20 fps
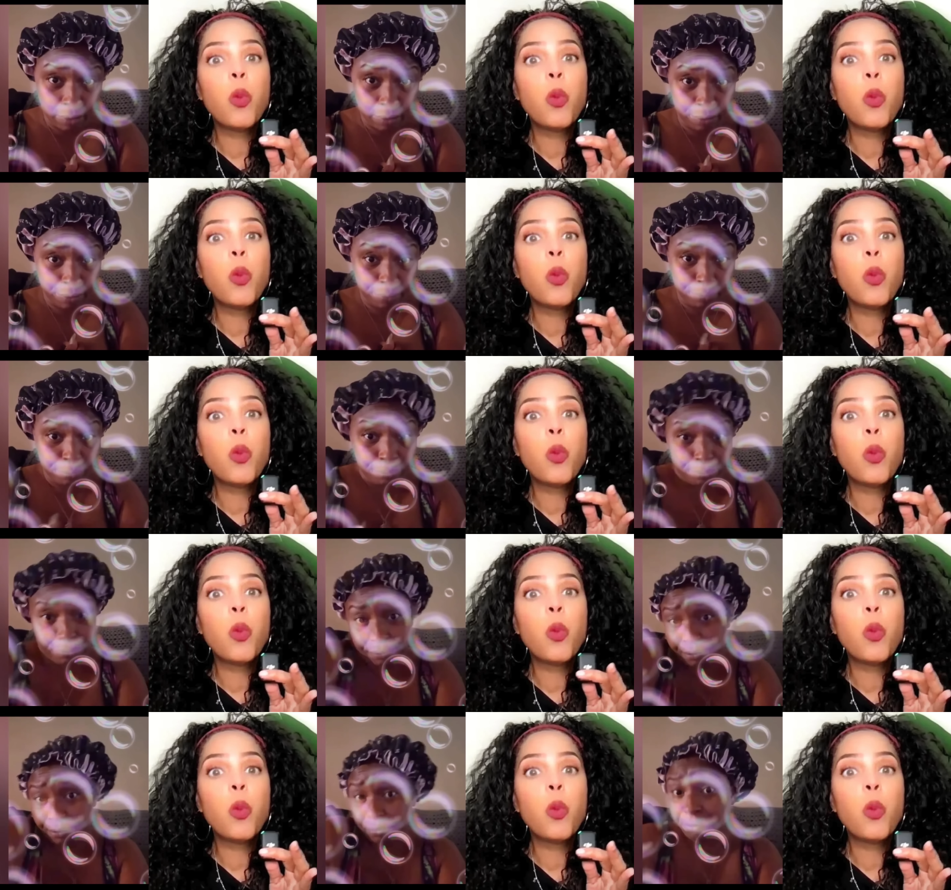
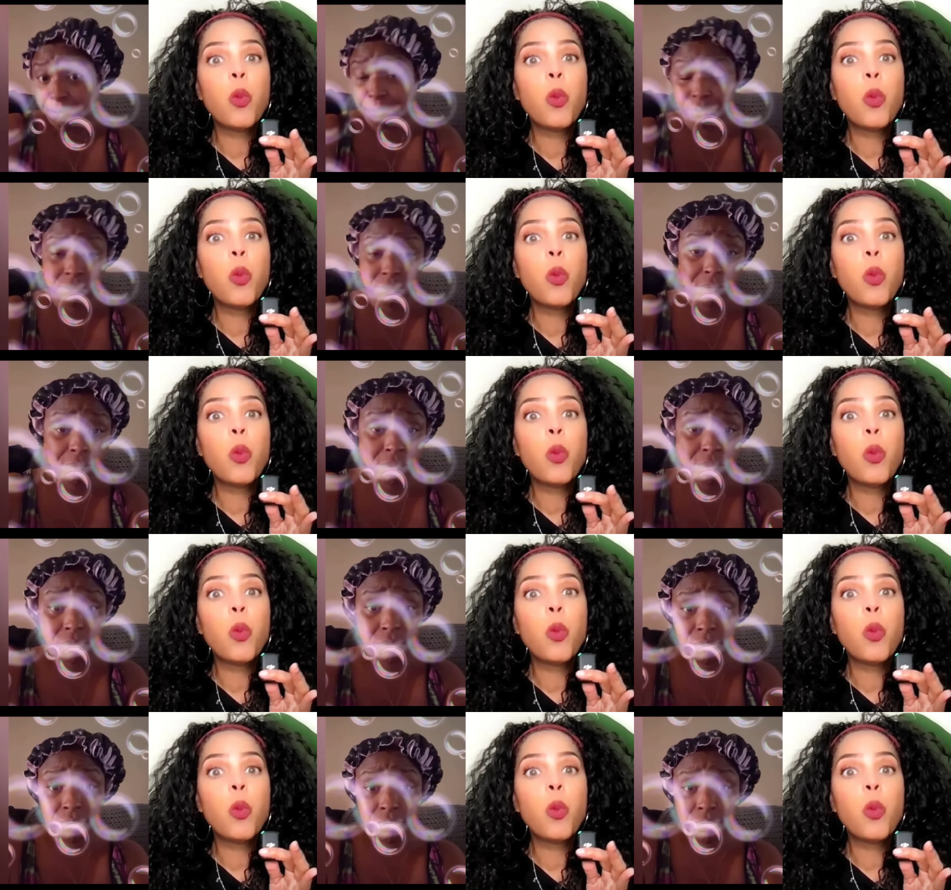Speaker 1: Ooh,
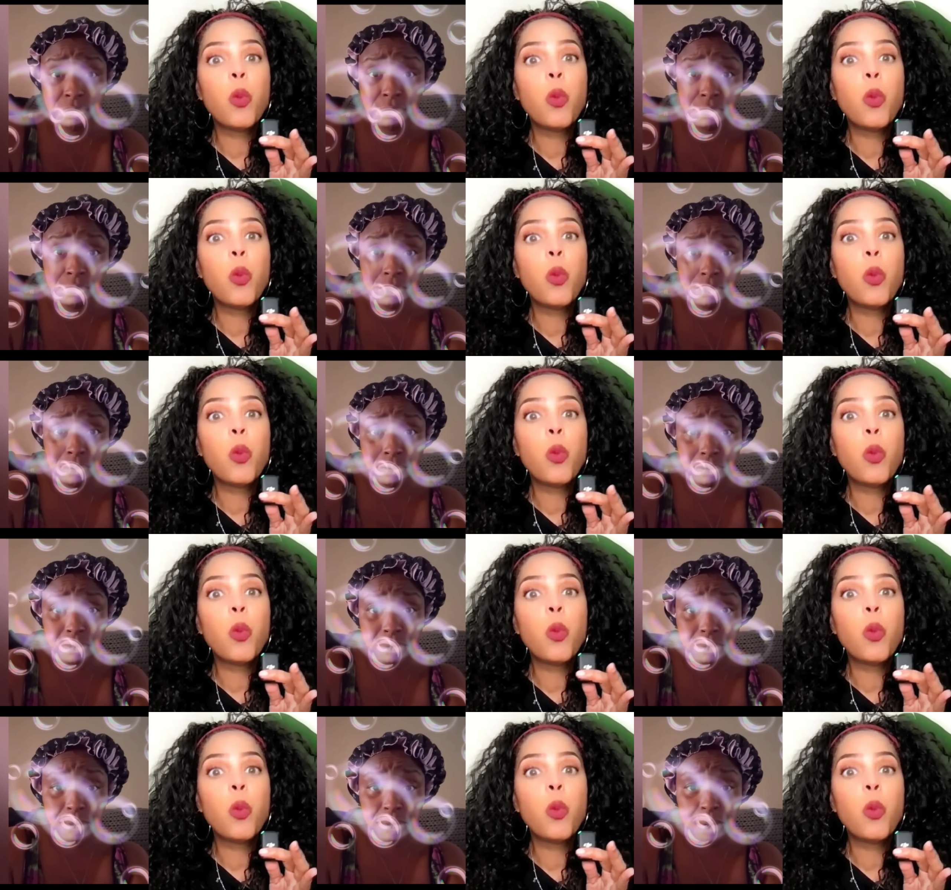shoot.
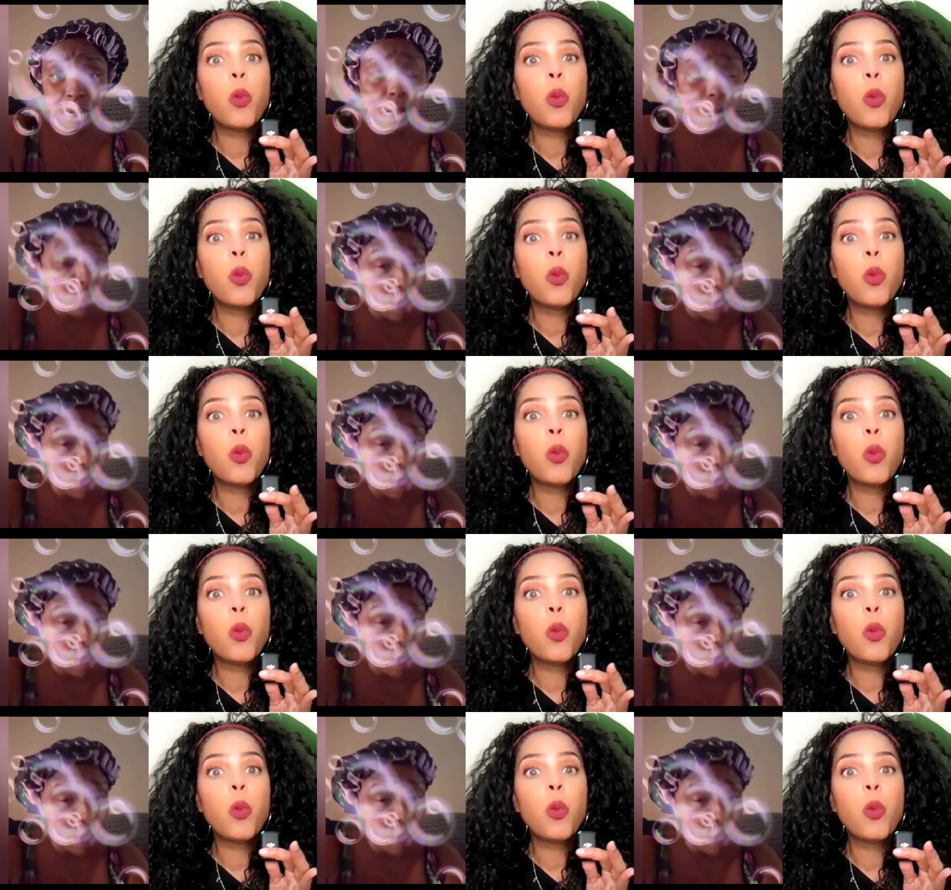Damn. You